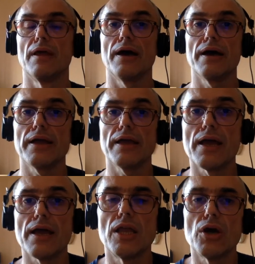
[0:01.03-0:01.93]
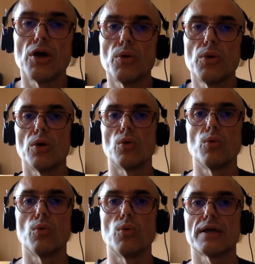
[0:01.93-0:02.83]
Hi, hello,
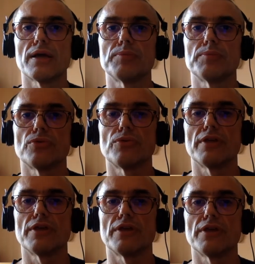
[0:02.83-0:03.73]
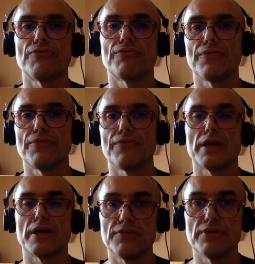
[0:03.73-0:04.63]
welcome to the fifth
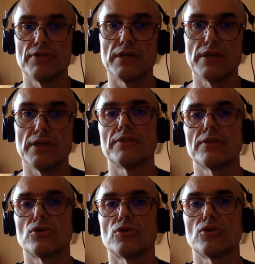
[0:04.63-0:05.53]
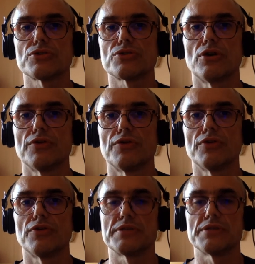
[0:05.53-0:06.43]
activity in the course of
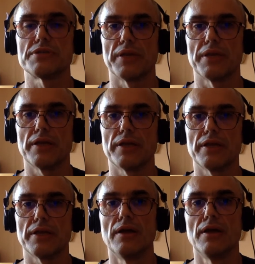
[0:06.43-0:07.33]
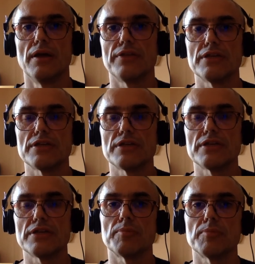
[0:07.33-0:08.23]
business planning. This
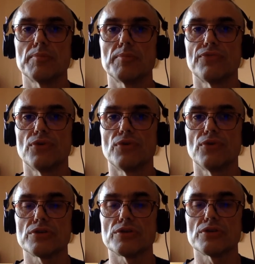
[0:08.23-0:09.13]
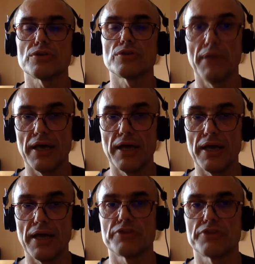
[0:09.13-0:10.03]
time we'll focus on
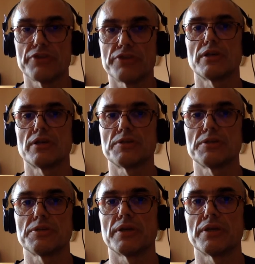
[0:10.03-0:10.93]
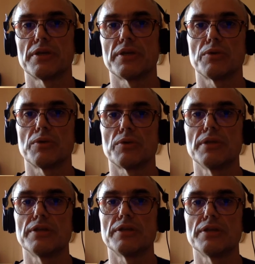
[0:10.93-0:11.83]
planning, strictly speaking, so on
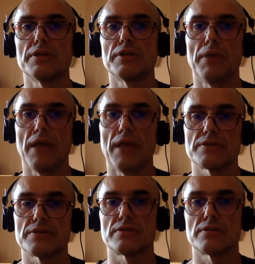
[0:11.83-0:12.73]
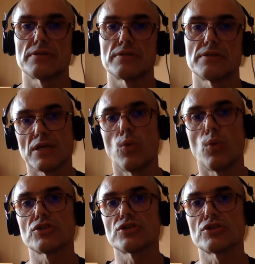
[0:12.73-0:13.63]
building plans,
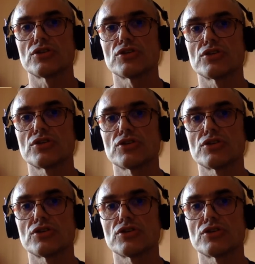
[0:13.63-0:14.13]
sequential